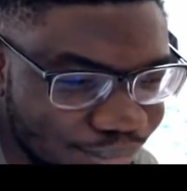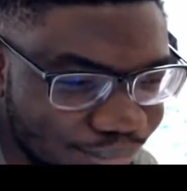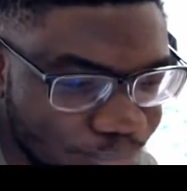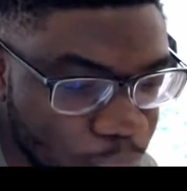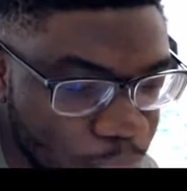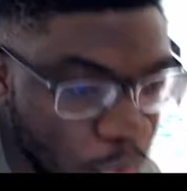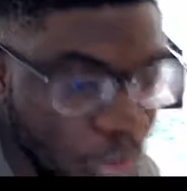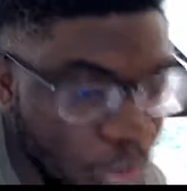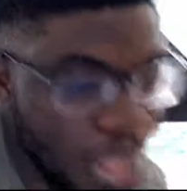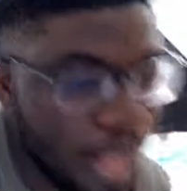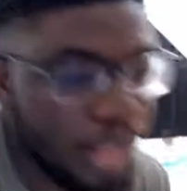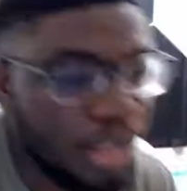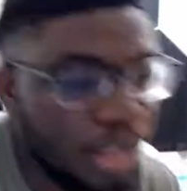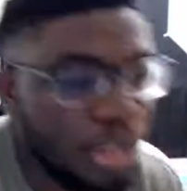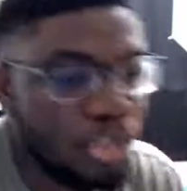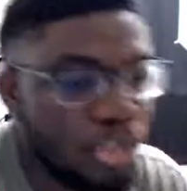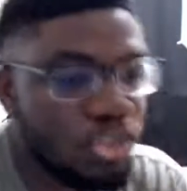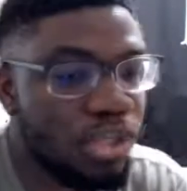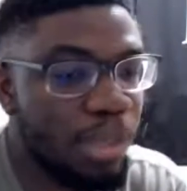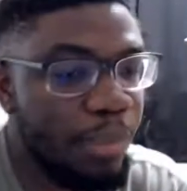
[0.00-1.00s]
Oh yeah,
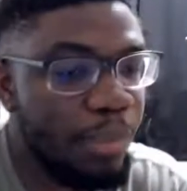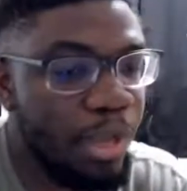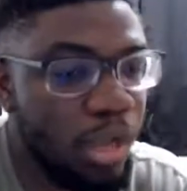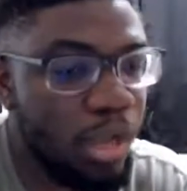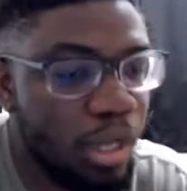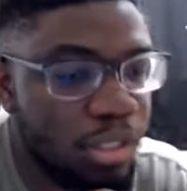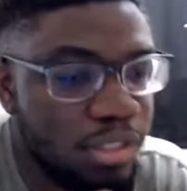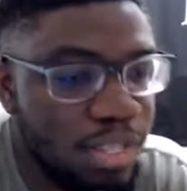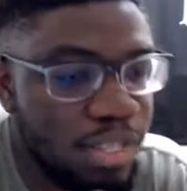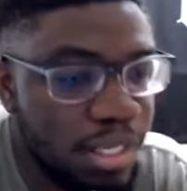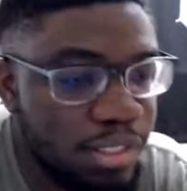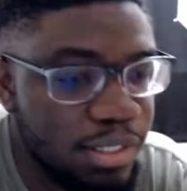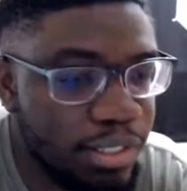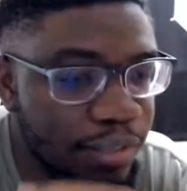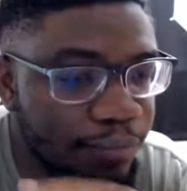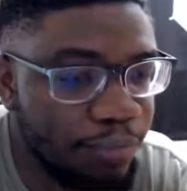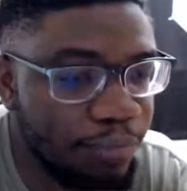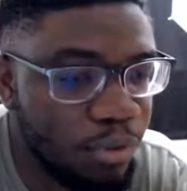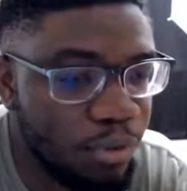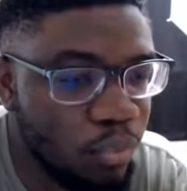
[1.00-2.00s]
so let me,
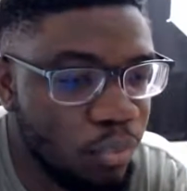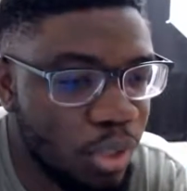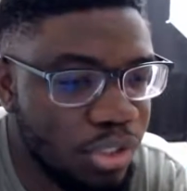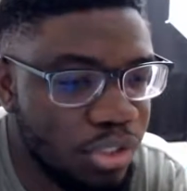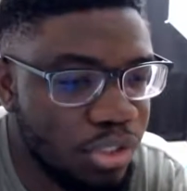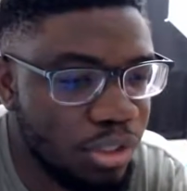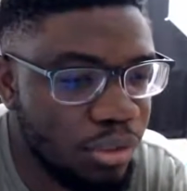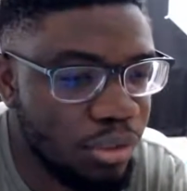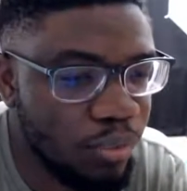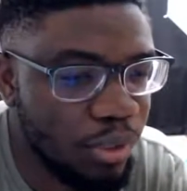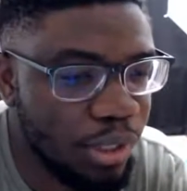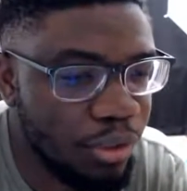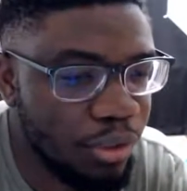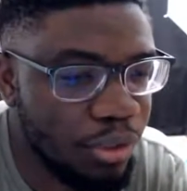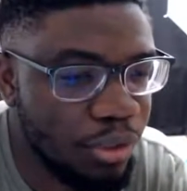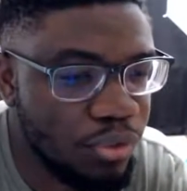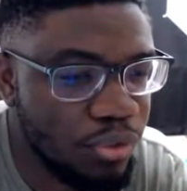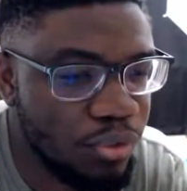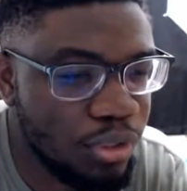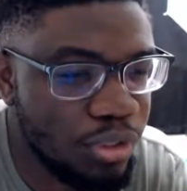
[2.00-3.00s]
DSD, for the question, when are you
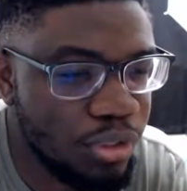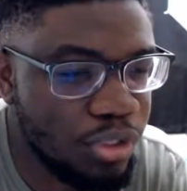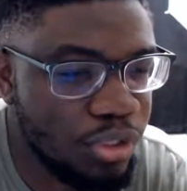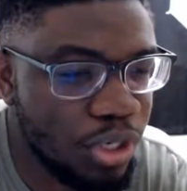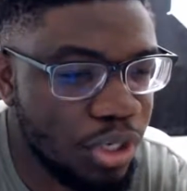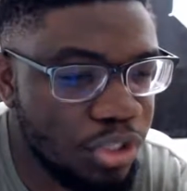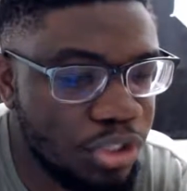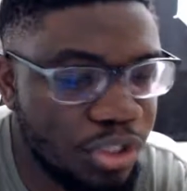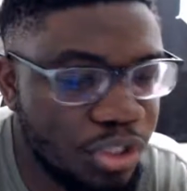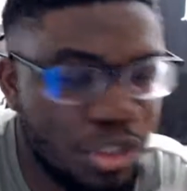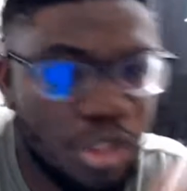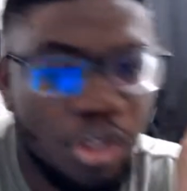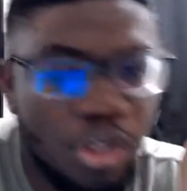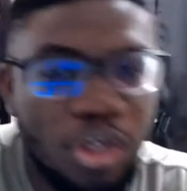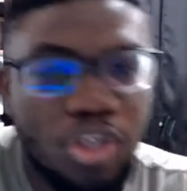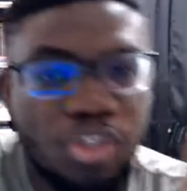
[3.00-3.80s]
going to do the discussion?